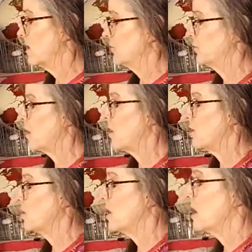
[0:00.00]

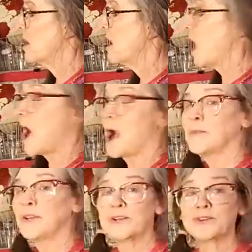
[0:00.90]
So I'm
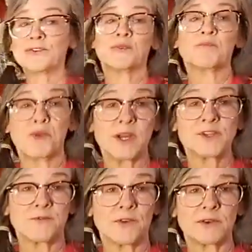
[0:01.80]
going to do the
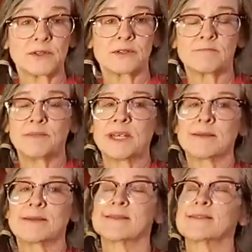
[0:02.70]
bridge first
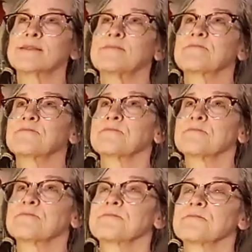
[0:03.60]
because
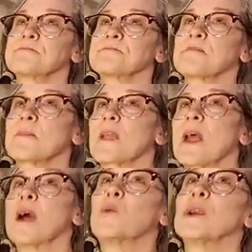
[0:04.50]

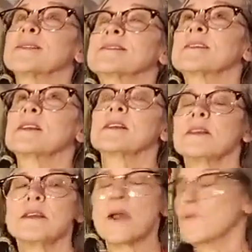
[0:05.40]
I want to
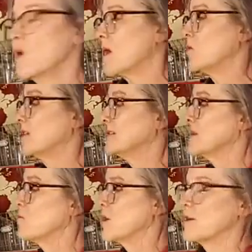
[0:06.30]
see
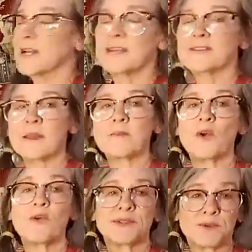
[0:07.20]
where it ends up
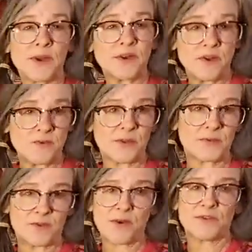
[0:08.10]
going so I know where the
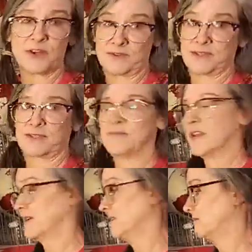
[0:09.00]
road goes to
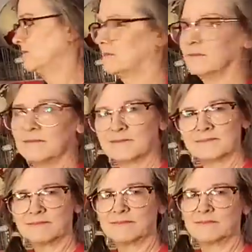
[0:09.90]
meet it.
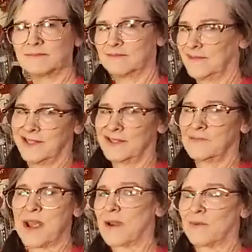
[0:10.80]
It's
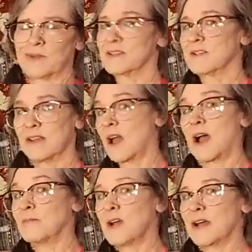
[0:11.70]
backwards.
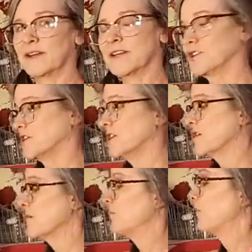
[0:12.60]
I'm not an engineer.